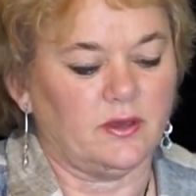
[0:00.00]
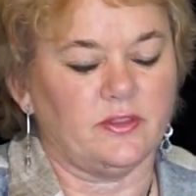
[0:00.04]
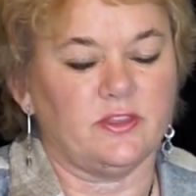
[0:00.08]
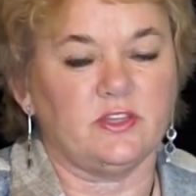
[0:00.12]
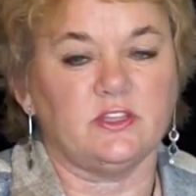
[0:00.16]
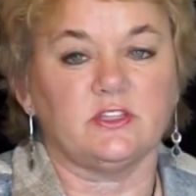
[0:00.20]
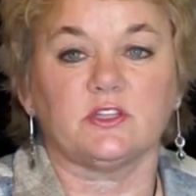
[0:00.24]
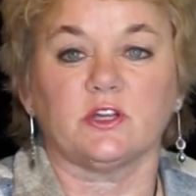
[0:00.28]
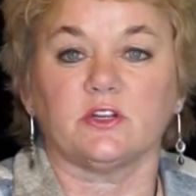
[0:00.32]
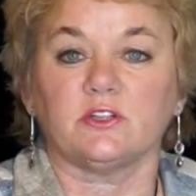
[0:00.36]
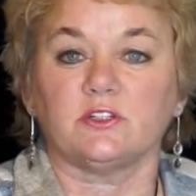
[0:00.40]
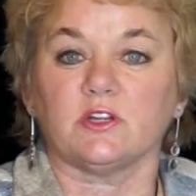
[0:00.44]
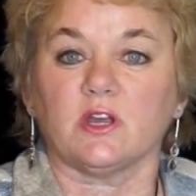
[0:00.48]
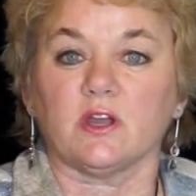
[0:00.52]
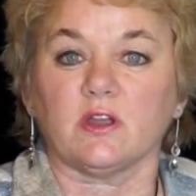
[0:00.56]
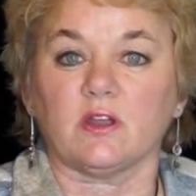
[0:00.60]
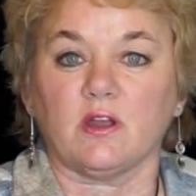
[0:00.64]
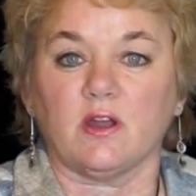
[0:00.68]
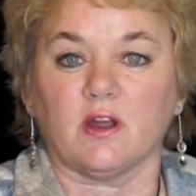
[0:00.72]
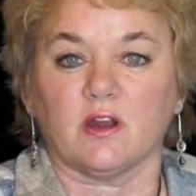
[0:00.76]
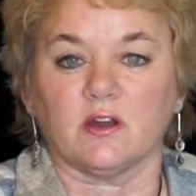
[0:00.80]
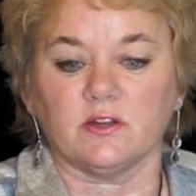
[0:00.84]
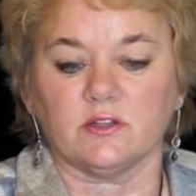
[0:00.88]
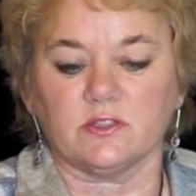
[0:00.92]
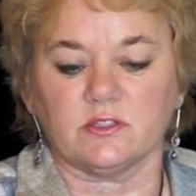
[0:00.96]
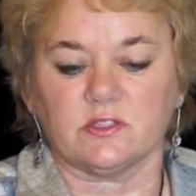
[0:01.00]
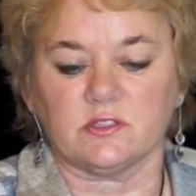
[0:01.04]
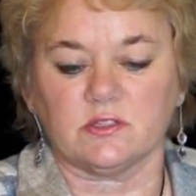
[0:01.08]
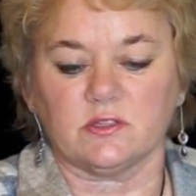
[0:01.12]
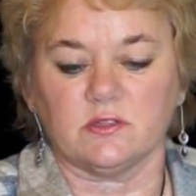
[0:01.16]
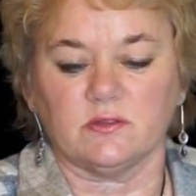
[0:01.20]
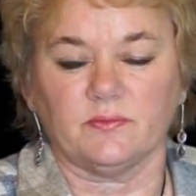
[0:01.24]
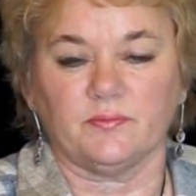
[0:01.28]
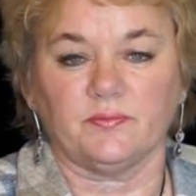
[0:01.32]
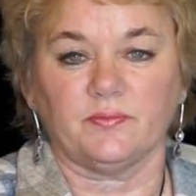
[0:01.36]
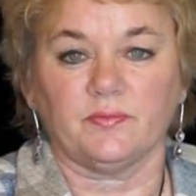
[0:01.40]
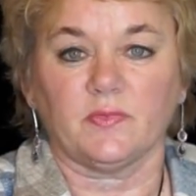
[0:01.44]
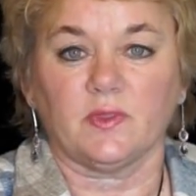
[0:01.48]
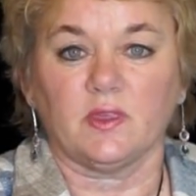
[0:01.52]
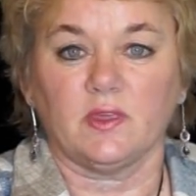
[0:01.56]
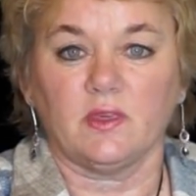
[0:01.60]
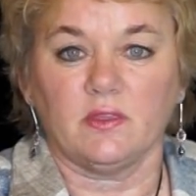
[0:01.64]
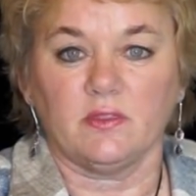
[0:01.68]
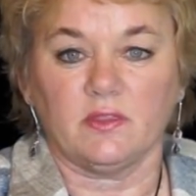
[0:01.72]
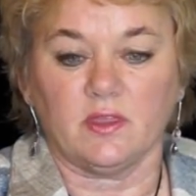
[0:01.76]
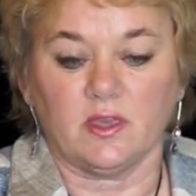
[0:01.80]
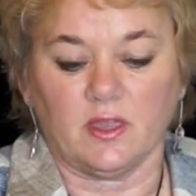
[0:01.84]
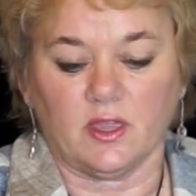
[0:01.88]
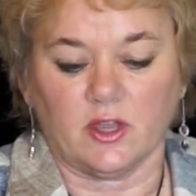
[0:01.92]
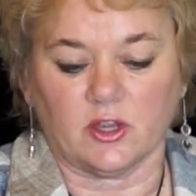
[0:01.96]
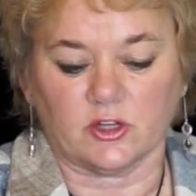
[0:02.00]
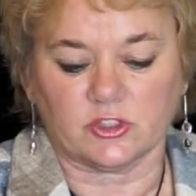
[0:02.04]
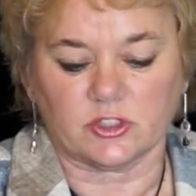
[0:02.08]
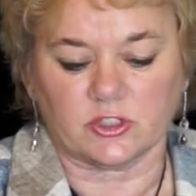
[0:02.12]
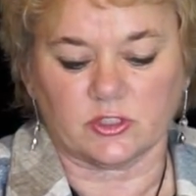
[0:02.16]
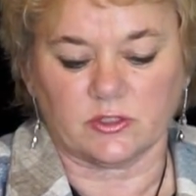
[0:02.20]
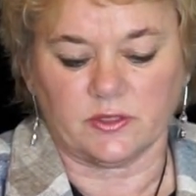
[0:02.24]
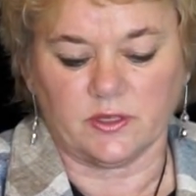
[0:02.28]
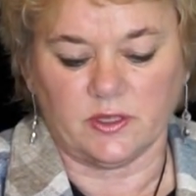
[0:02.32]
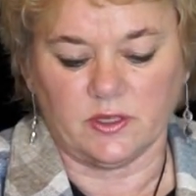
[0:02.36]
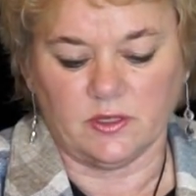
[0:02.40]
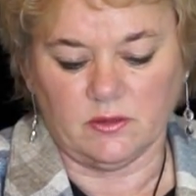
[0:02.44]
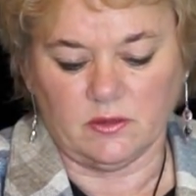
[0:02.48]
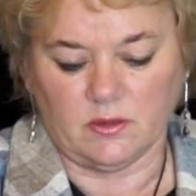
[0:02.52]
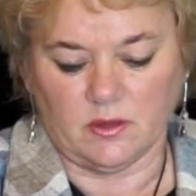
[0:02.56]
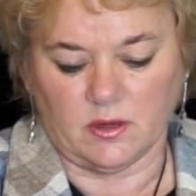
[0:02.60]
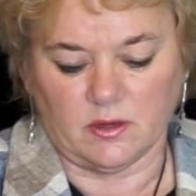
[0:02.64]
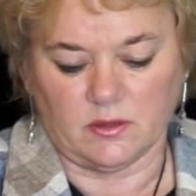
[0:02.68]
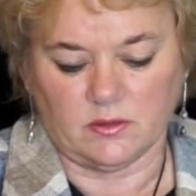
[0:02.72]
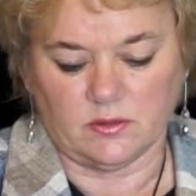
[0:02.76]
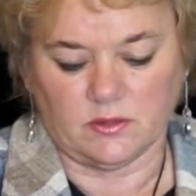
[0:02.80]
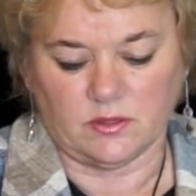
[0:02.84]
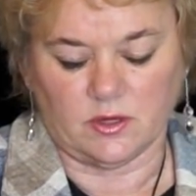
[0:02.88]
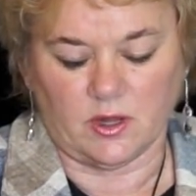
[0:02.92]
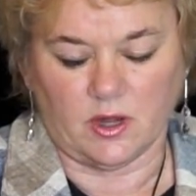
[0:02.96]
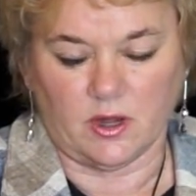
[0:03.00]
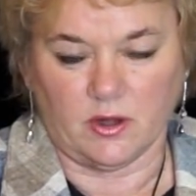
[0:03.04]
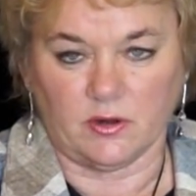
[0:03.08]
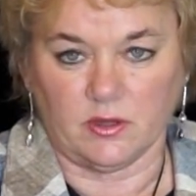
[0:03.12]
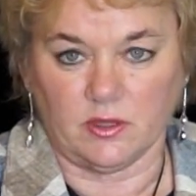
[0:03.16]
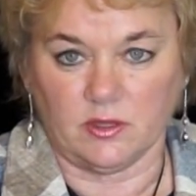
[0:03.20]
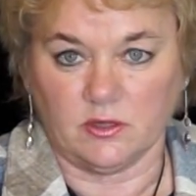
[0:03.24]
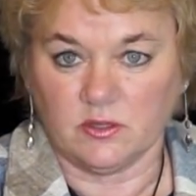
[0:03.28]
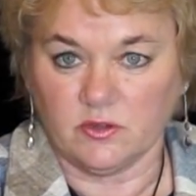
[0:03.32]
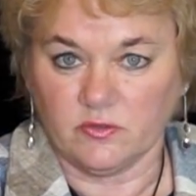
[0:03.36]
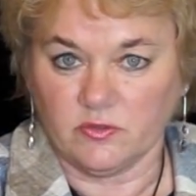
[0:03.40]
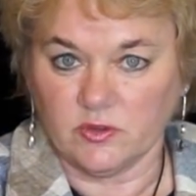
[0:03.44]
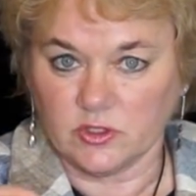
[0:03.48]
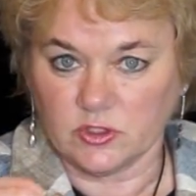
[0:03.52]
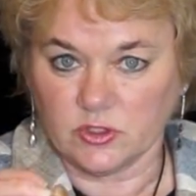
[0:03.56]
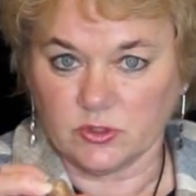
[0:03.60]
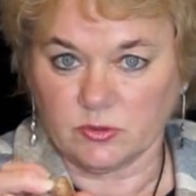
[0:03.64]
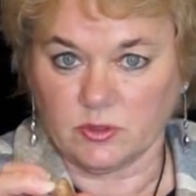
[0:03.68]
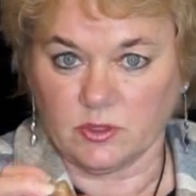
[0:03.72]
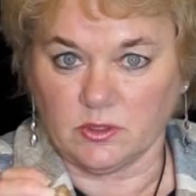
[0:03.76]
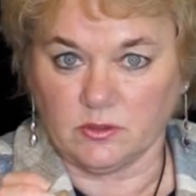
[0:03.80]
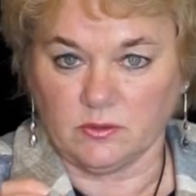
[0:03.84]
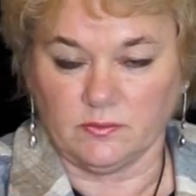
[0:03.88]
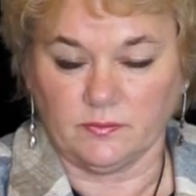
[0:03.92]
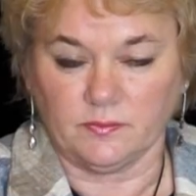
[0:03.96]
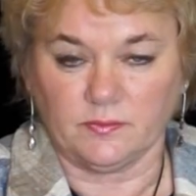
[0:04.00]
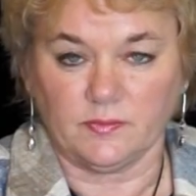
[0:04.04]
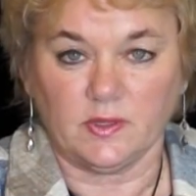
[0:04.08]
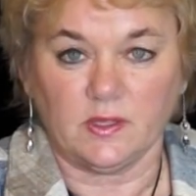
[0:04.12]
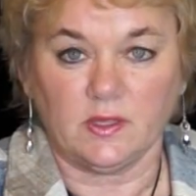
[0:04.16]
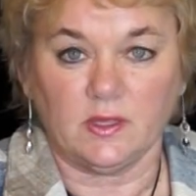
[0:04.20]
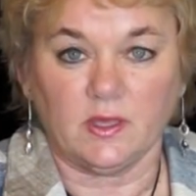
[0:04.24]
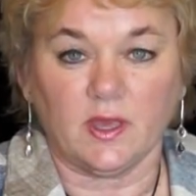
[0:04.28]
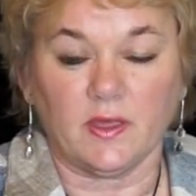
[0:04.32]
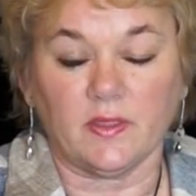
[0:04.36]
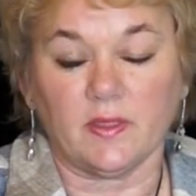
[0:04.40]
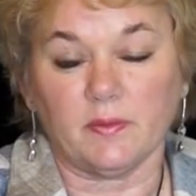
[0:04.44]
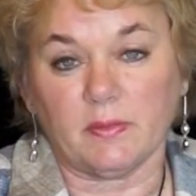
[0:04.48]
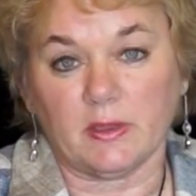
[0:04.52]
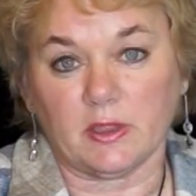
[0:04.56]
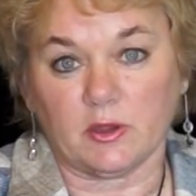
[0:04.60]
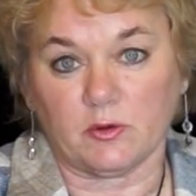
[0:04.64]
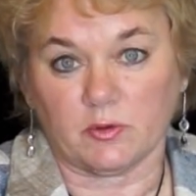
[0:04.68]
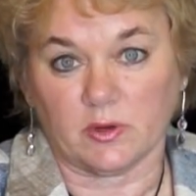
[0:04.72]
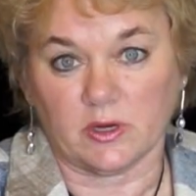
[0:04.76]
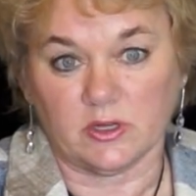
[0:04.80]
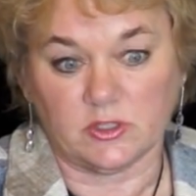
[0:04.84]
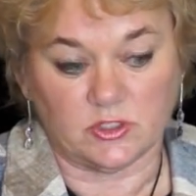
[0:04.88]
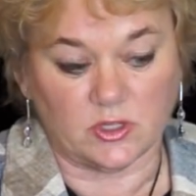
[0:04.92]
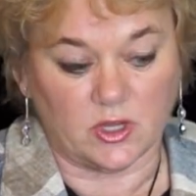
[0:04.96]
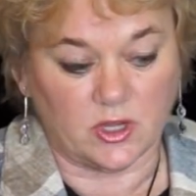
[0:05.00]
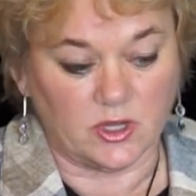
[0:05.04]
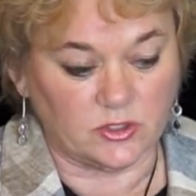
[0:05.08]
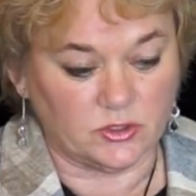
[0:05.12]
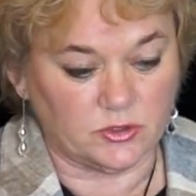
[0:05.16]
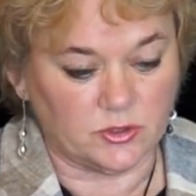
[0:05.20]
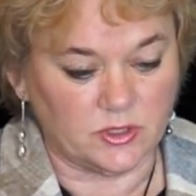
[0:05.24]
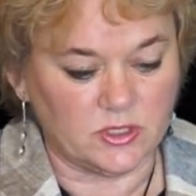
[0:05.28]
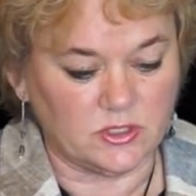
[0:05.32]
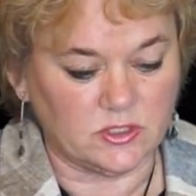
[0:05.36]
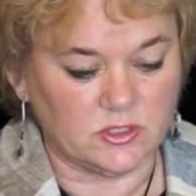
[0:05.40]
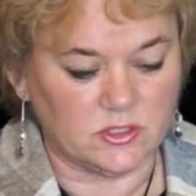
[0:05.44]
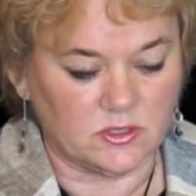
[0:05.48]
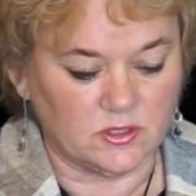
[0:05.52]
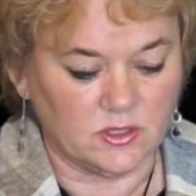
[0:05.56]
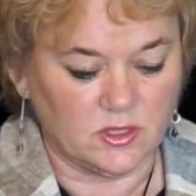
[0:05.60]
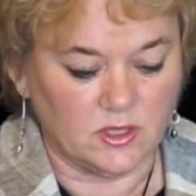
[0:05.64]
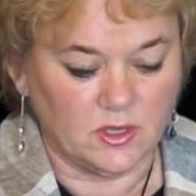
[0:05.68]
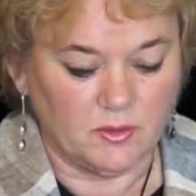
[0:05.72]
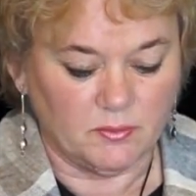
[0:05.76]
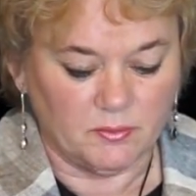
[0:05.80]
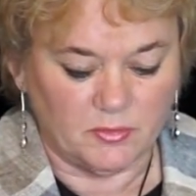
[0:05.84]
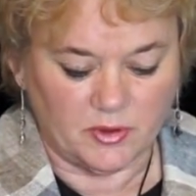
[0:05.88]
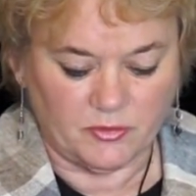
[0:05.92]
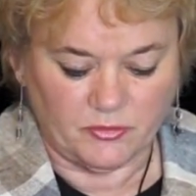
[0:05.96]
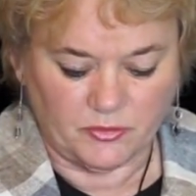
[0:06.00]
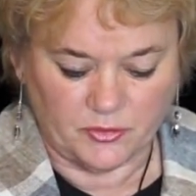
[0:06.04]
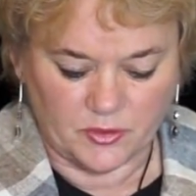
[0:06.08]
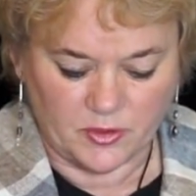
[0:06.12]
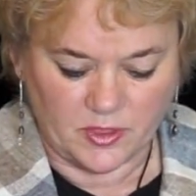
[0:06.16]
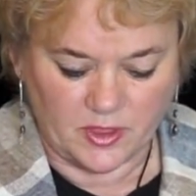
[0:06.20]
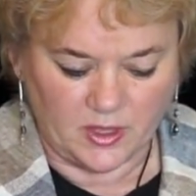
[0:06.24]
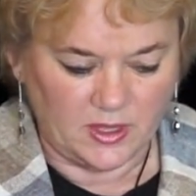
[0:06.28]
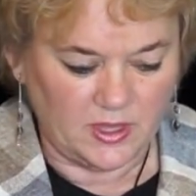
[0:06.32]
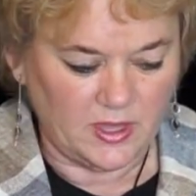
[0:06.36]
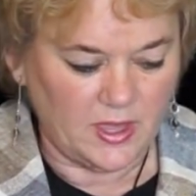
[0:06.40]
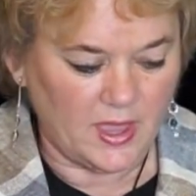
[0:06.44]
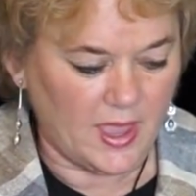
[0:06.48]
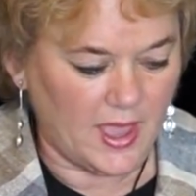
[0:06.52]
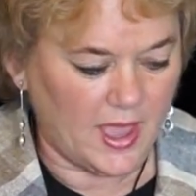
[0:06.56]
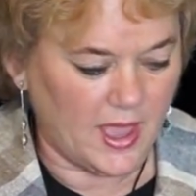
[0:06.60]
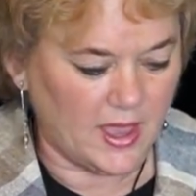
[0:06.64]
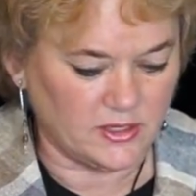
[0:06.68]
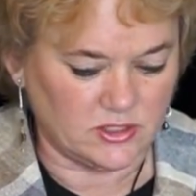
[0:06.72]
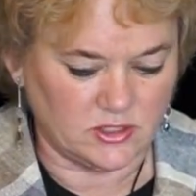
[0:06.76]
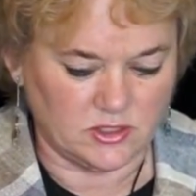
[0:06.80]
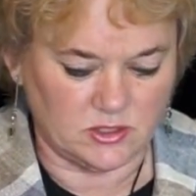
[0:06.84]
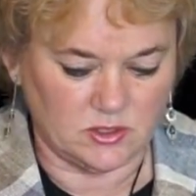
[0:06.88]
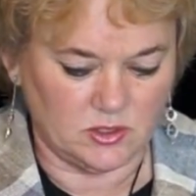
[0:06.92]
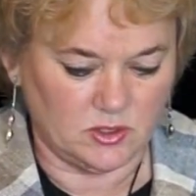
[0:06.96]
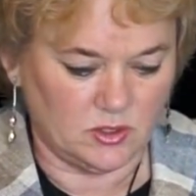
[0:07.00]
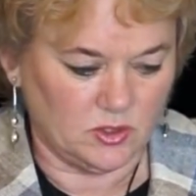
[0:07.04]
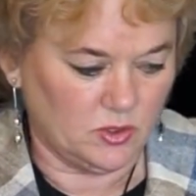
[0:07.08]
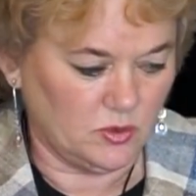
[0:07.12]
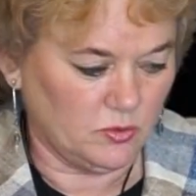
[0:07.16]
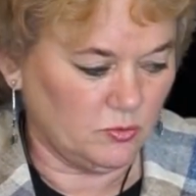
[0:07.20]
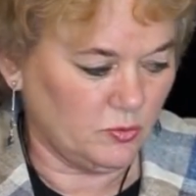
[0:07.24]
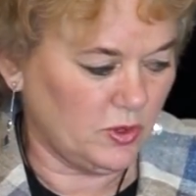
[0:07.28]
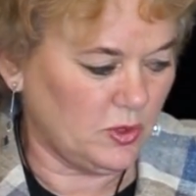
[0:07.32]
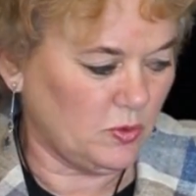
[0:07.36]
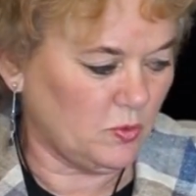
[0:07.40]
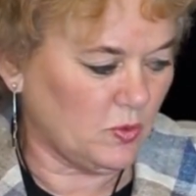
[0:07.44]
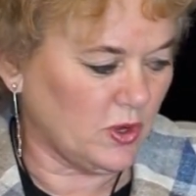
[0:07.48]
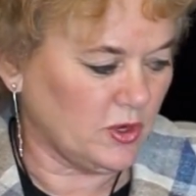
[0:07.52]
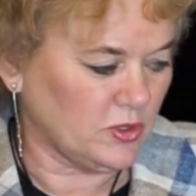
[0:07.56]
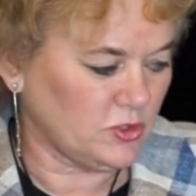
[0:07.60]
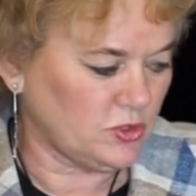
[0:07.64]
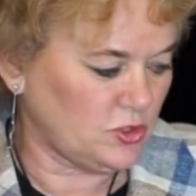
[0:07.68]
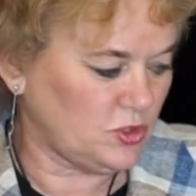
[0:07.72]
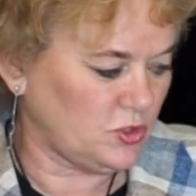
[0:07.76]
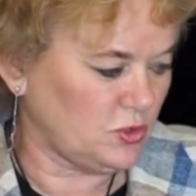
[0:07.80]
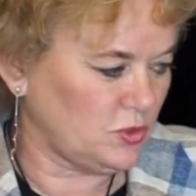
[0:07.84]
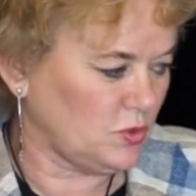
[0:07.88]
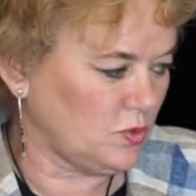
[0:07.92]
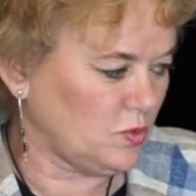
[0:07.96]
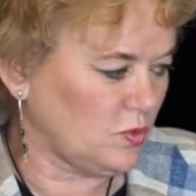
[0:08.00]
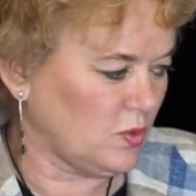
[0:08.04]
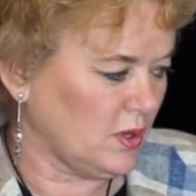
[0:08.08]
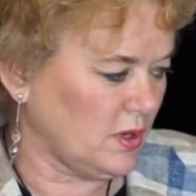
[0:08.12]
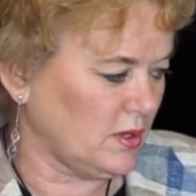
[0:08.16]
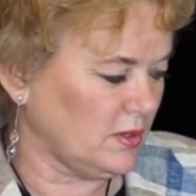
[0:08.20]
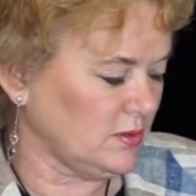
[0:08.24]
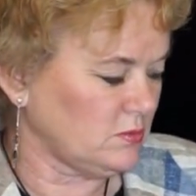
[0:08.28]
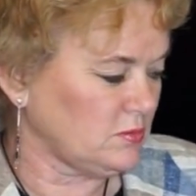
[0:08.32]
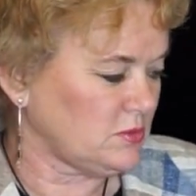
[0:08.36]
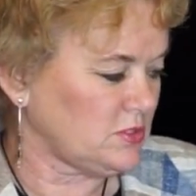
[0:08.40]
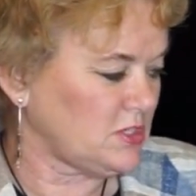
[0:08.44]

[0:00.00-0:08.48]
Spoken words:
These are duck hearts. They actually are individual and they make great dog treats. But for the cat, we want to